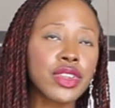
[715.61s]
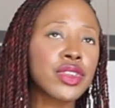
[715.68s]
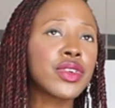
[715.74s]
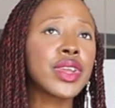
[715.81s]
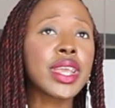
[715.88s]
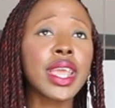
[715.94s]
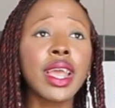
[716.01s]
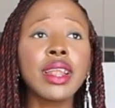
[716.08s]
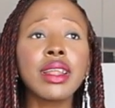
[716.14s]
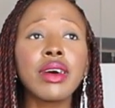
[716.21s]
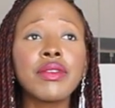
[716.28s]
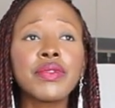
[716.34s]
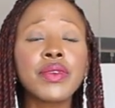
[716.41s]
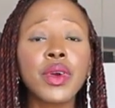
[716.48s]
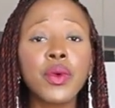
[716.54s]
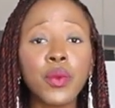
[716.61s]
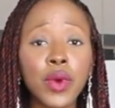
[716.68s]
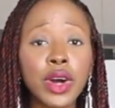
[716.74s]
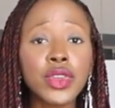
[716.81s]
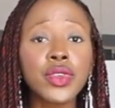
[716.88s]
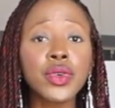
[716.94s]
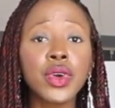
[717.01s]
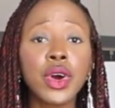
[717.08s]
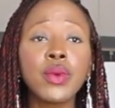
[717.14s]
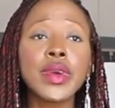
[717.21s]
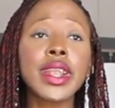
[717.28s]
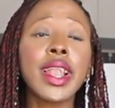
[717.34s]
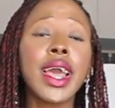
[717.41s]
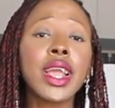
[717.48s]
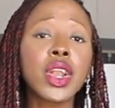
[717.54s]
So you kind of want to go
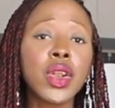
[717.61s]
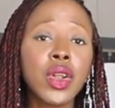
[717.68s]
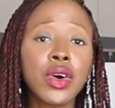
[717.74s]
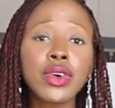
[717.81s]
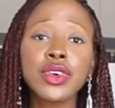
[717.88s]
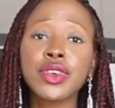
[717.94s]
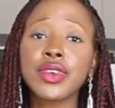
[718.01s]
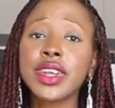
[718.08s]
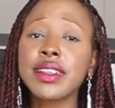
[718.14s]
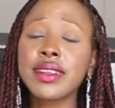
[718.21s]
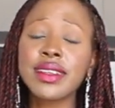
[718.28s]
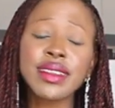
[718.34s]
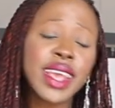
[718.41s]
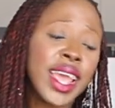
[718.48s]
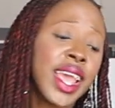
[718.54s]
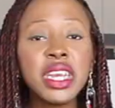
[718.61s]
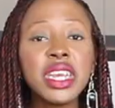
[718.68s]
with like longer dresses.